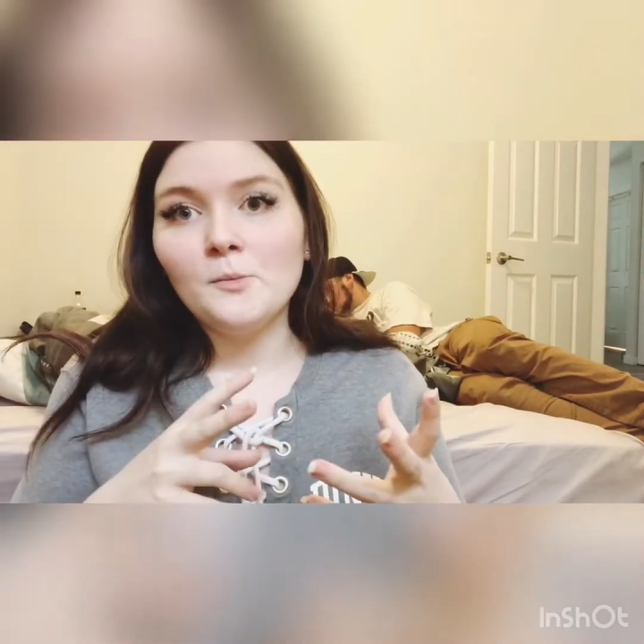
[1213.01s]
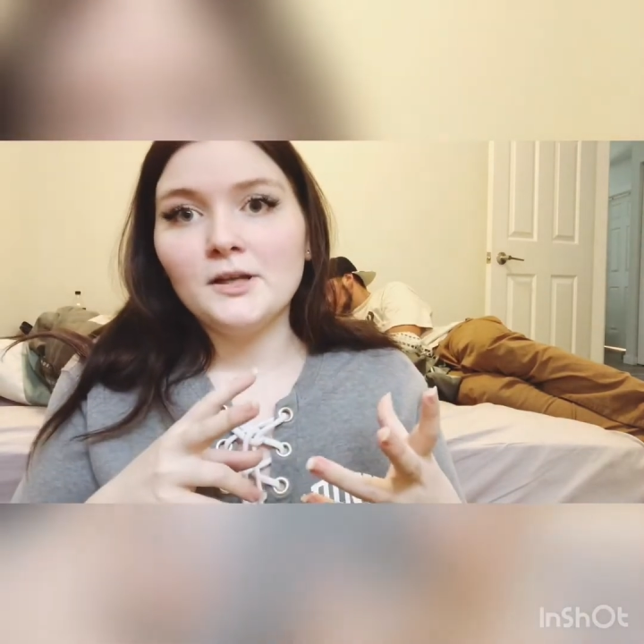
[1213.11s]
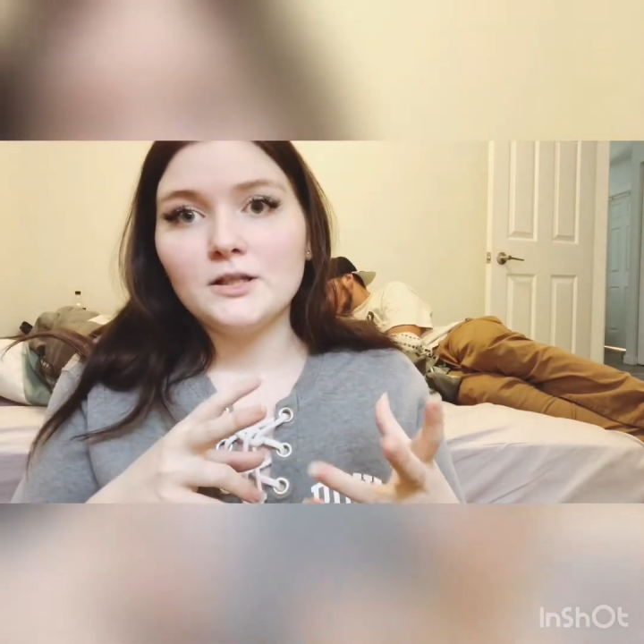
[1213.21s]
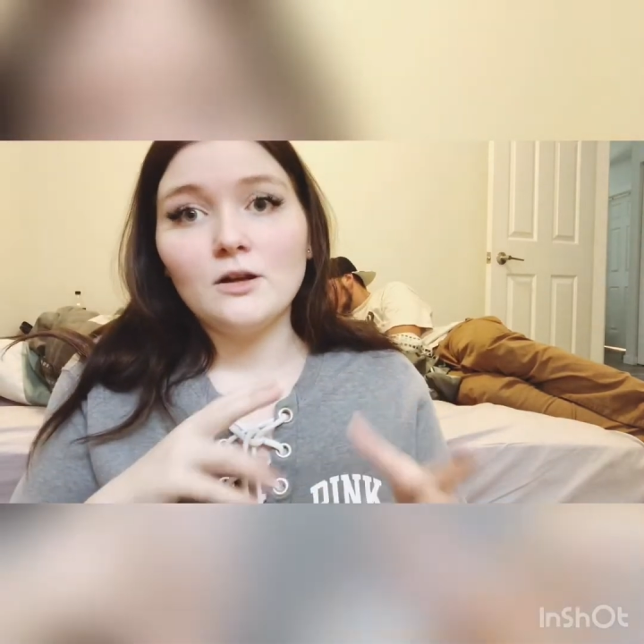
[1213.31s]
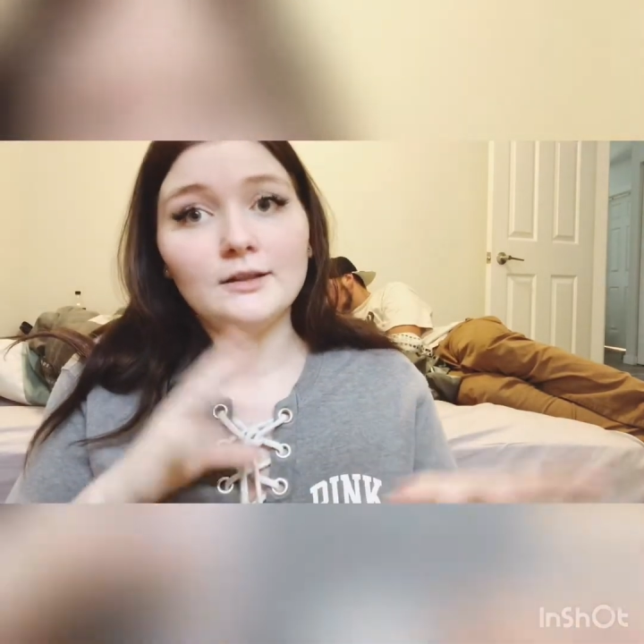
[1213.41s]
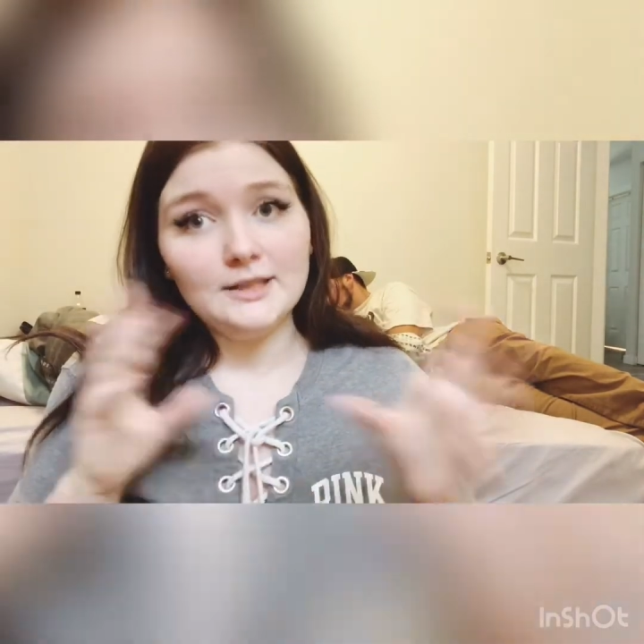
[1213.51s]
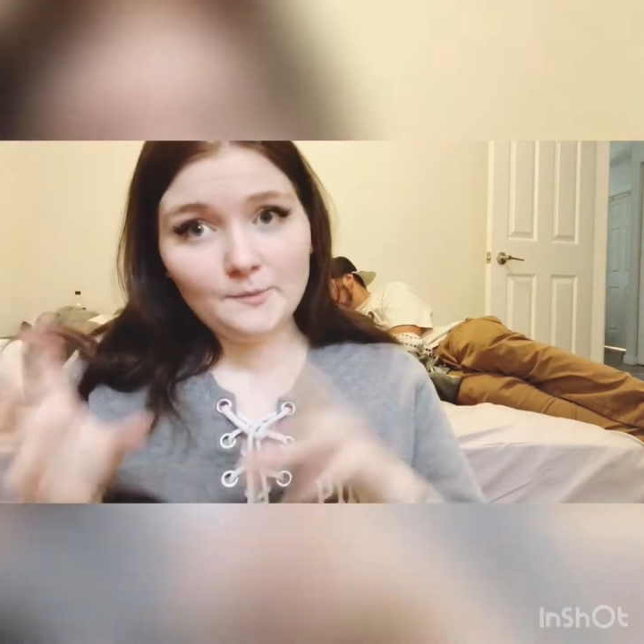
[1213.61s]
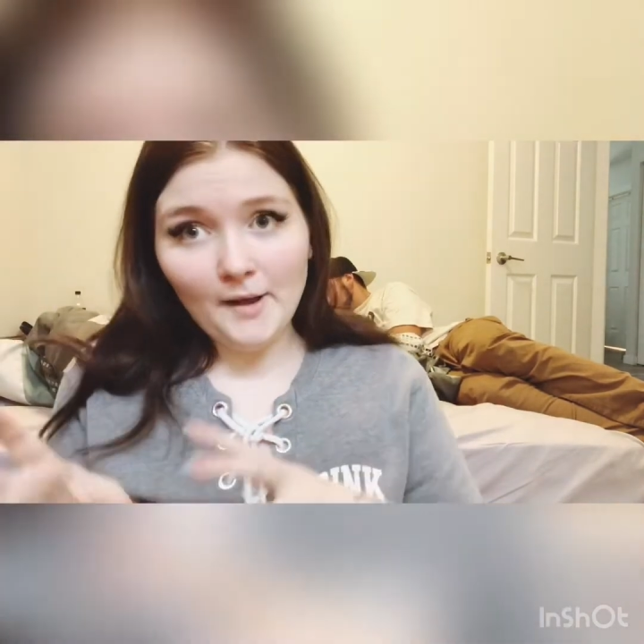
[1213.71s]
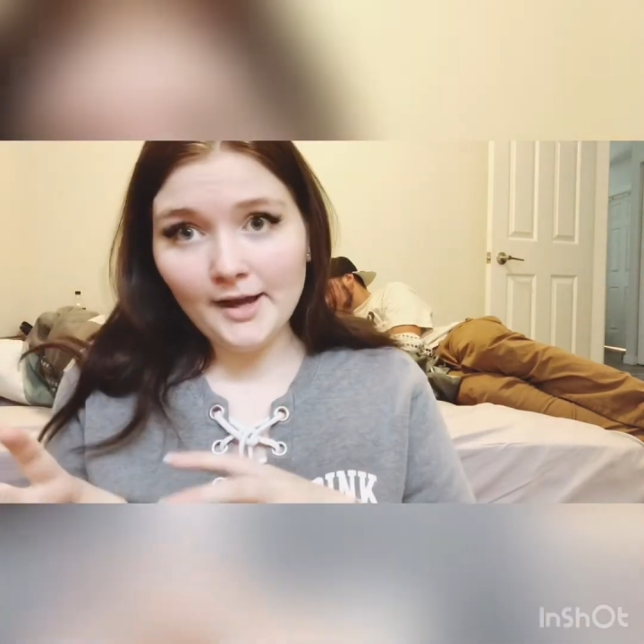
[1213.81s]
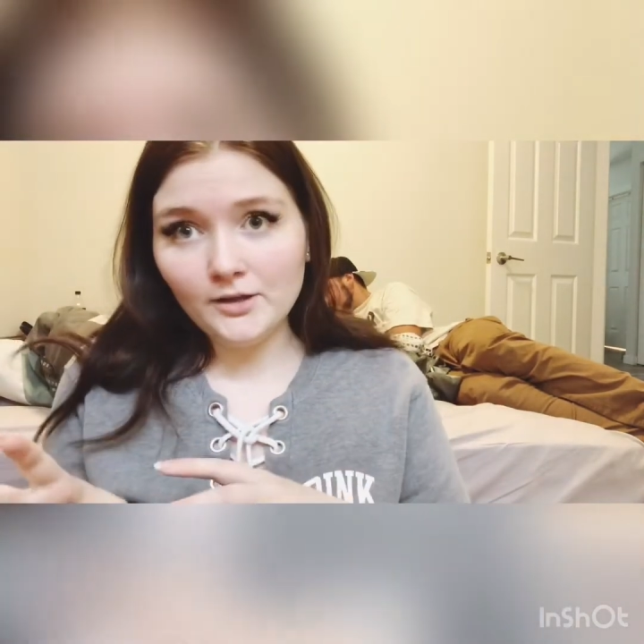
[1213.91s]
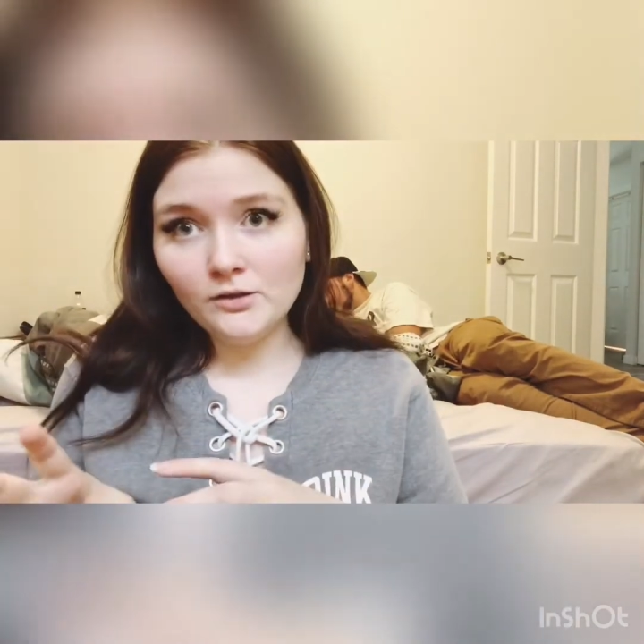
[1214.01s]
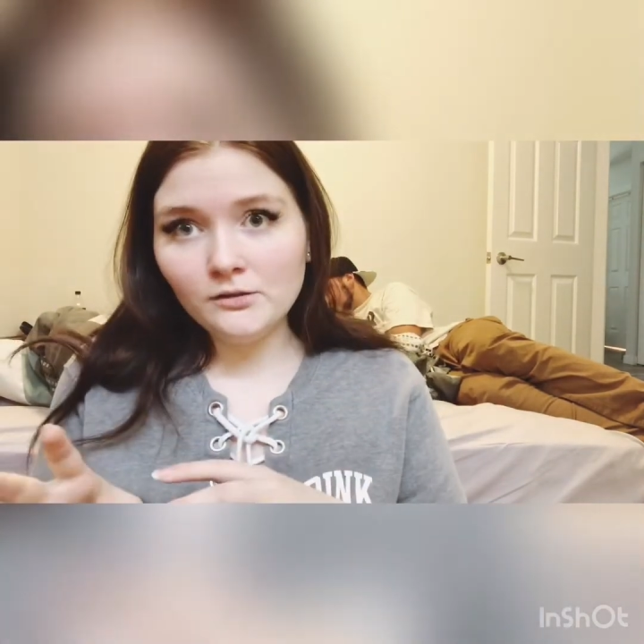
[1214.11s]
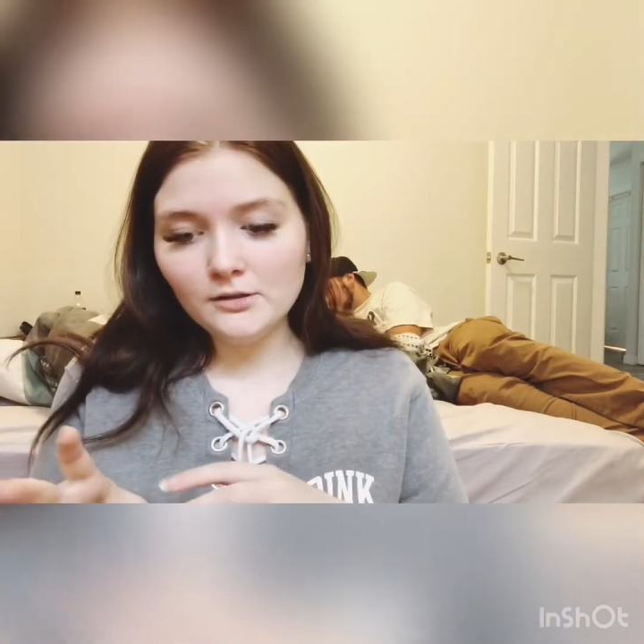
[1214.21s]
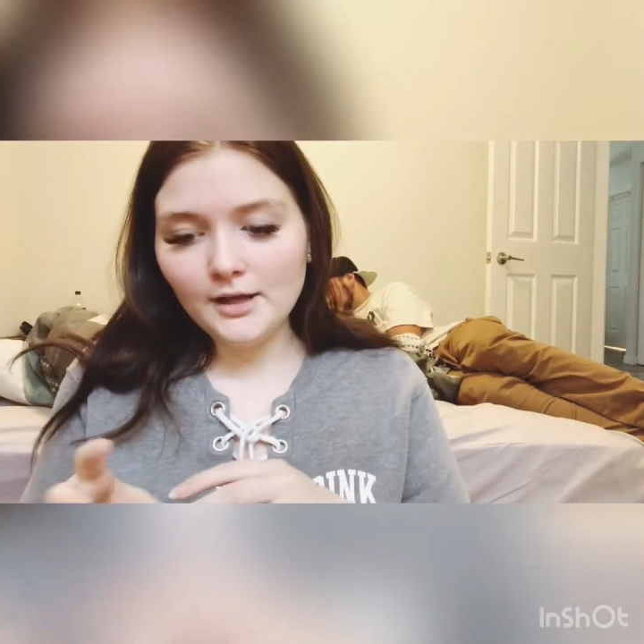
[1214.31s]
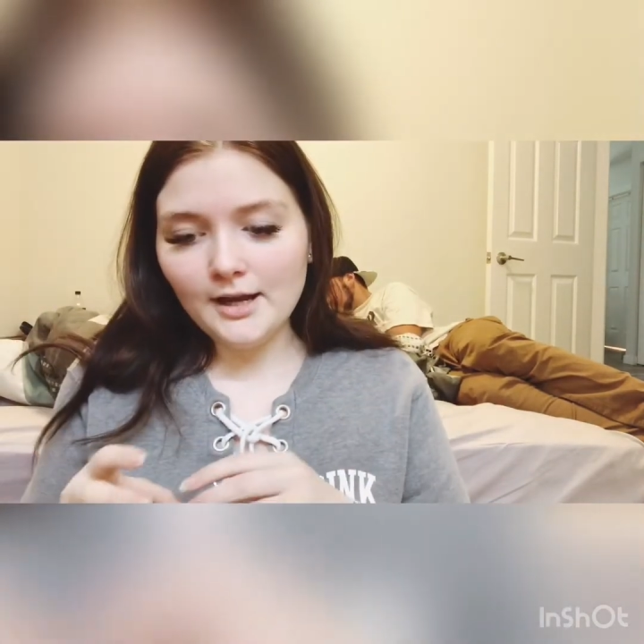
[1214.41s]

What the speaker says: but it's called a spinal,